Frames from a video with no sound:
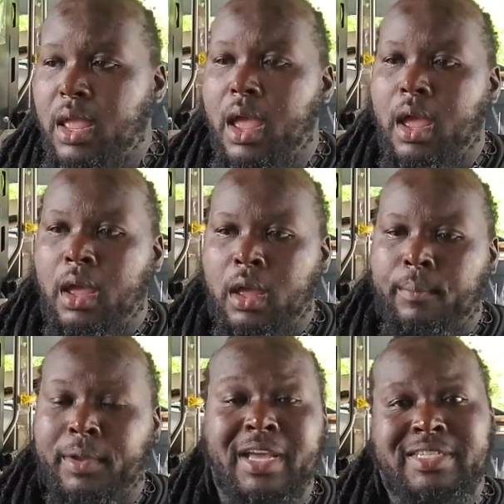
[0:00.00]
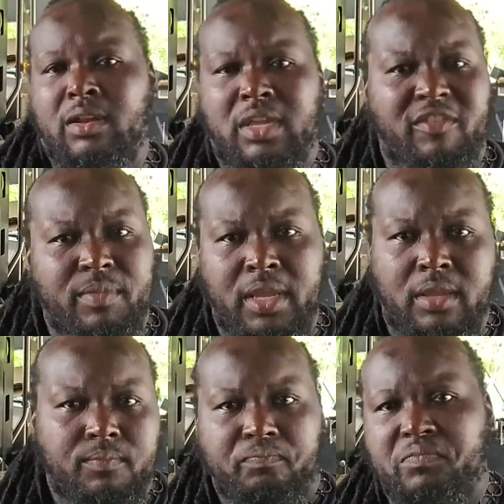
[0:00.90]
Because that'll give me
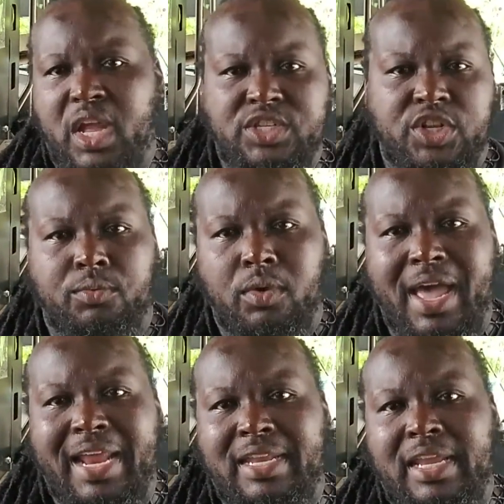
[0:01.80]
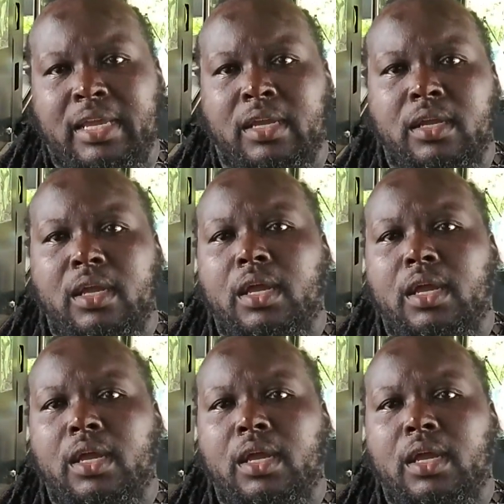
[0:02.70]
a general idea